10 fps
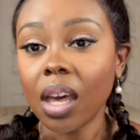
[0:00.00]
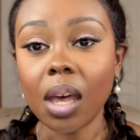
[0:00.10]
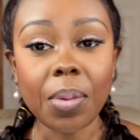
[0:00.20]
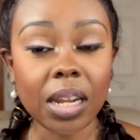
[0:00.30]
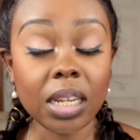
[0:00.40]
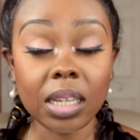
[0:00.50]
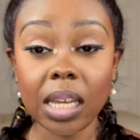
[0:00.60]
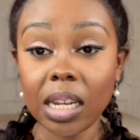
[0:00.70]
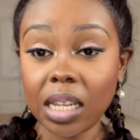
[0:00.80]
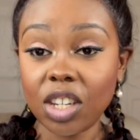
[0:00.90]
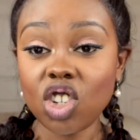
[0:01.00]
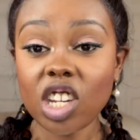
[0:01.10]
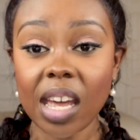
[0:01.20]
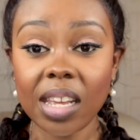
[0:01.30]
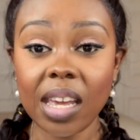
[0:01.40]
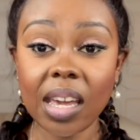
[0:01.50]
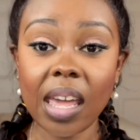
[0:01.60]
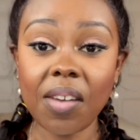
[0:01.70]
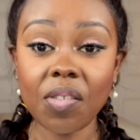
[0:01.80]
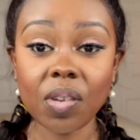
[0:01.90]
I didn't get any shedding. I
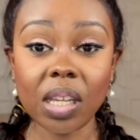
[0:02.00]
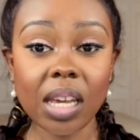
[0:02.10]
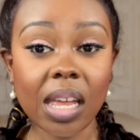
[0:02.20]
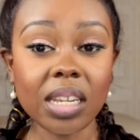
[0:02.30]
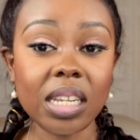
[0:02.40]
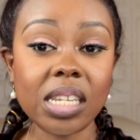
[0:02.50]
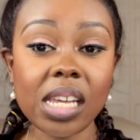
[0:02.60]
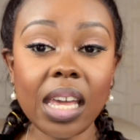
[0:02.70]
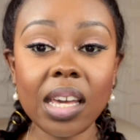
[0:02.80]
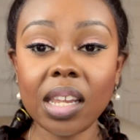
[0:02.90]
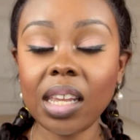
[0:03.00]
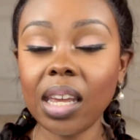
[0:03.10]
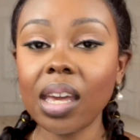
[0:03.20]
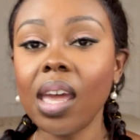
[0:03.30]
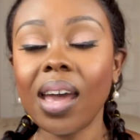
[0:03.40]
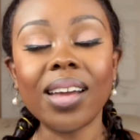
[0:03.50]
haven't really gotten any tangling.